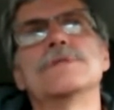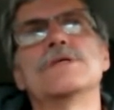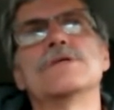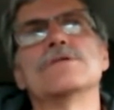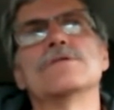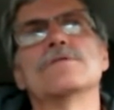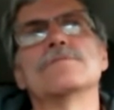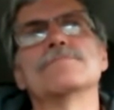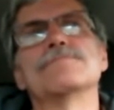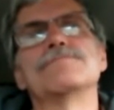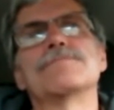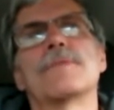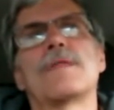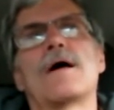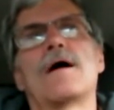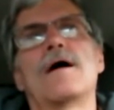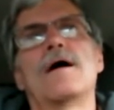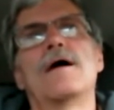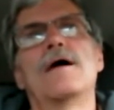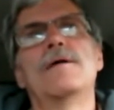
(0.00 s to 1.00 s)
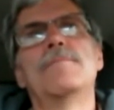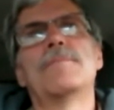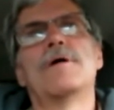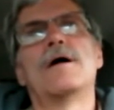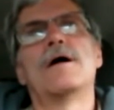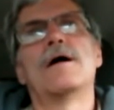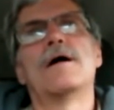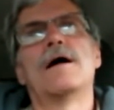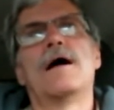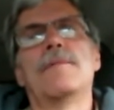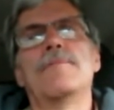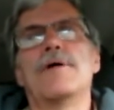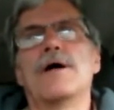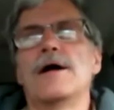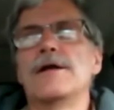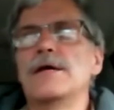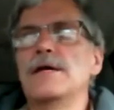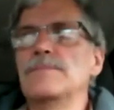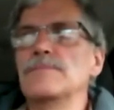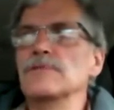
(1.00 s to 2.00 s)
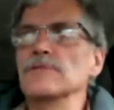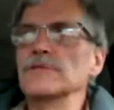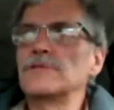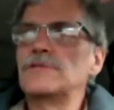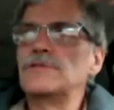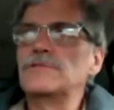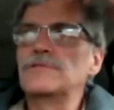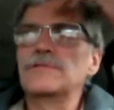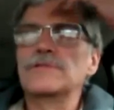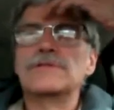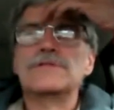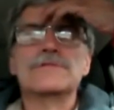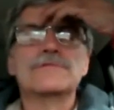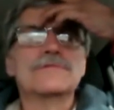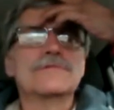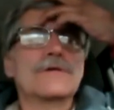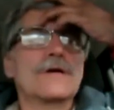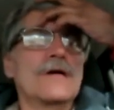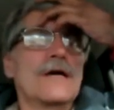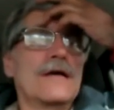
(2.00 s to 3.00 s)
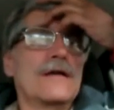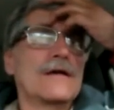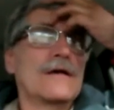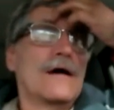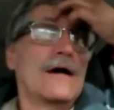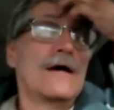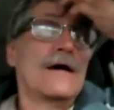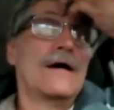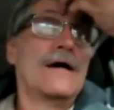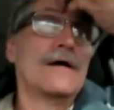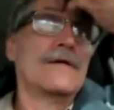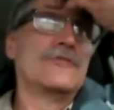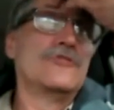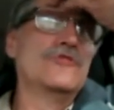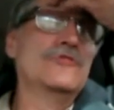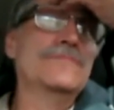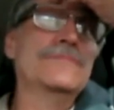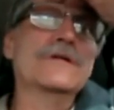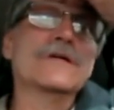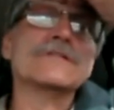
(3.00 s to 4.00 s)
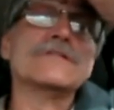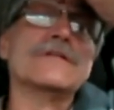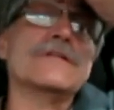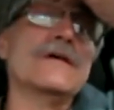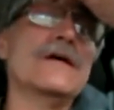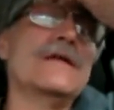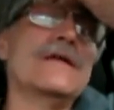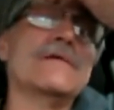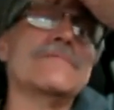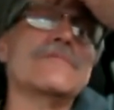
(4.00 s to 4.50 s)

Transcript: so I'm uh, I'm not able to to get a, uh, two meals a day